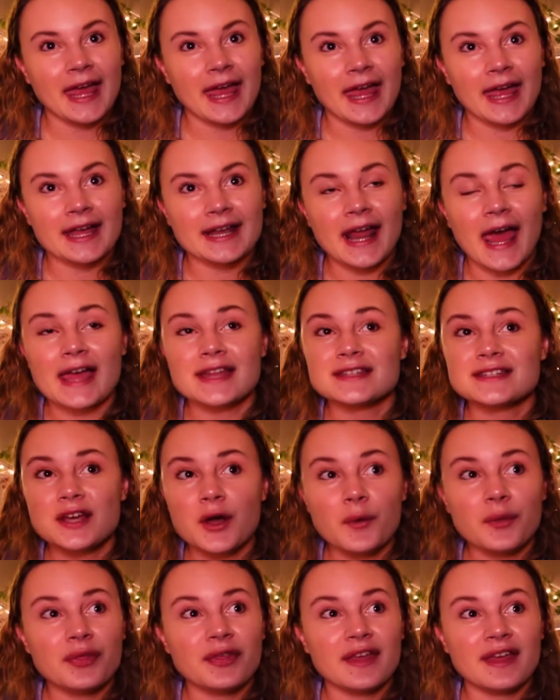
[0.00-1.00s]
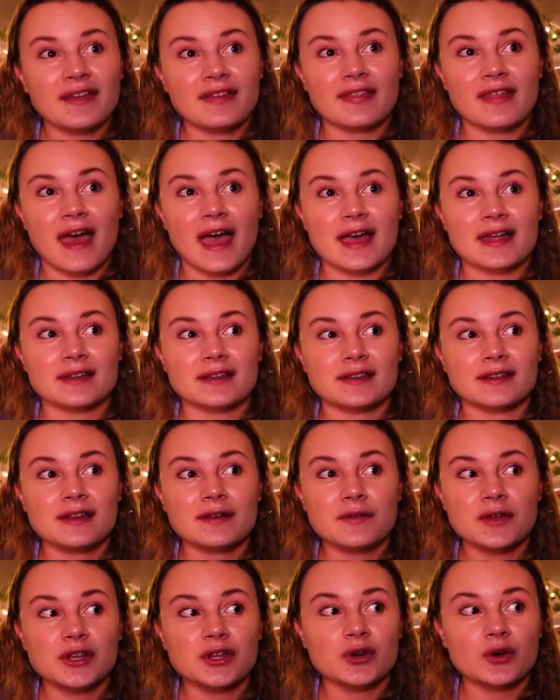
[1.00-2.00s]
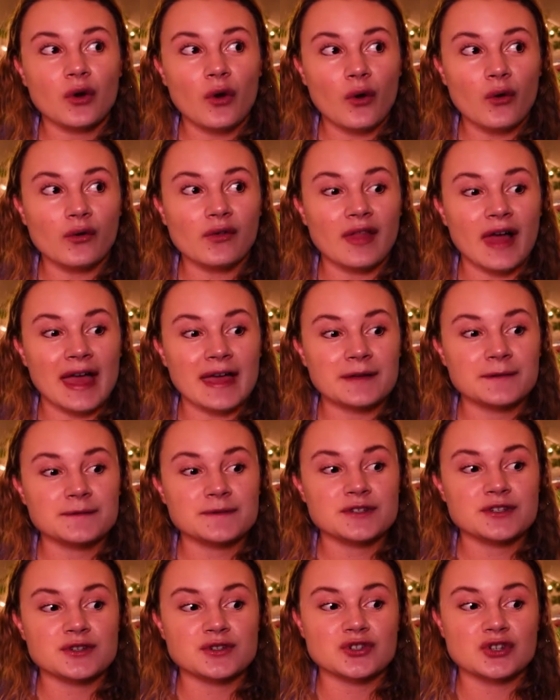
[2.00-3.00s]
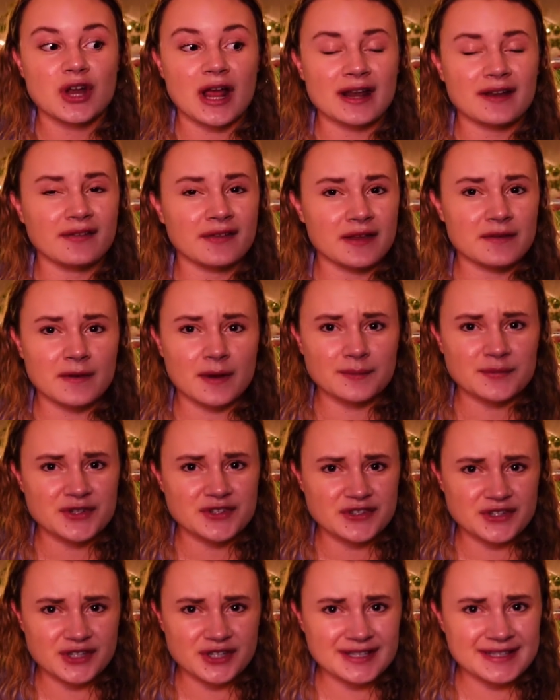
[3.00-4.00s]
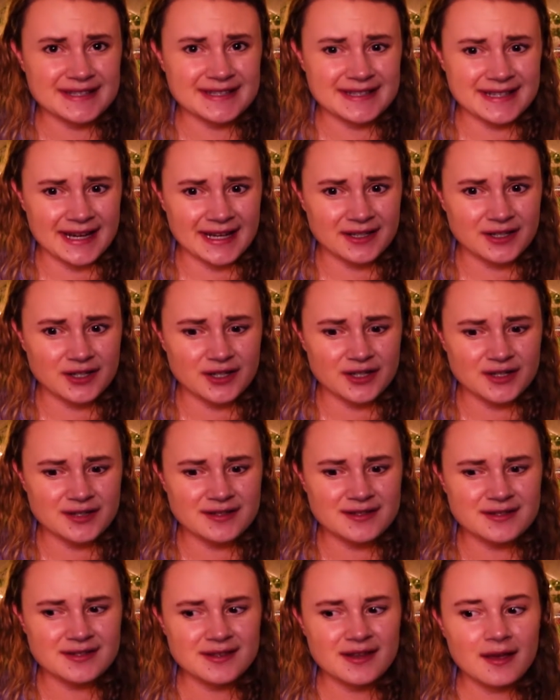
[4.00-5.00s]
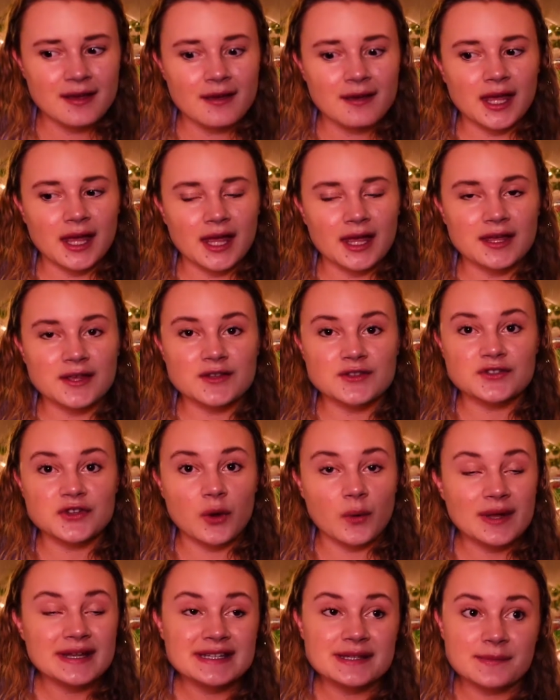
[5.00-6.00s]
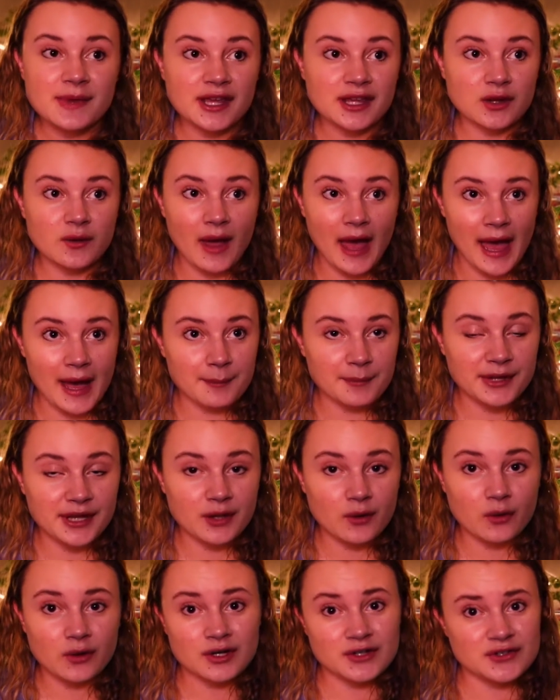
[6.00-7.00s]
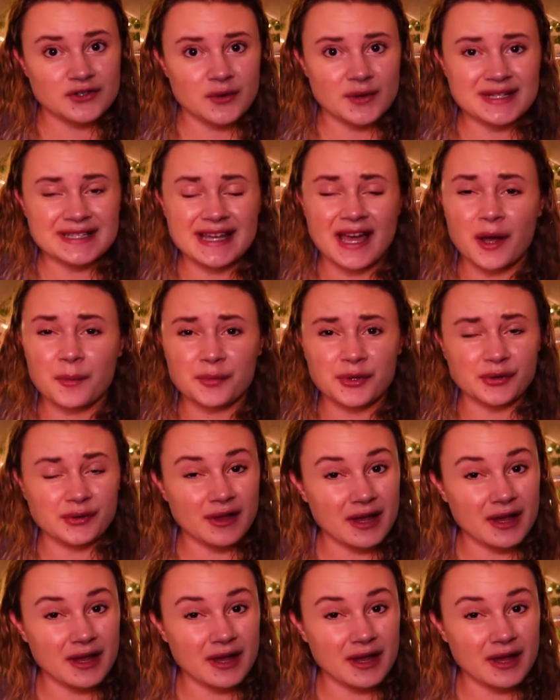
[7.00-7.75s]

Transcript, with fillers: And I don't think that living your whole life to try to live up to certain standards is going to make you happy or is going to help you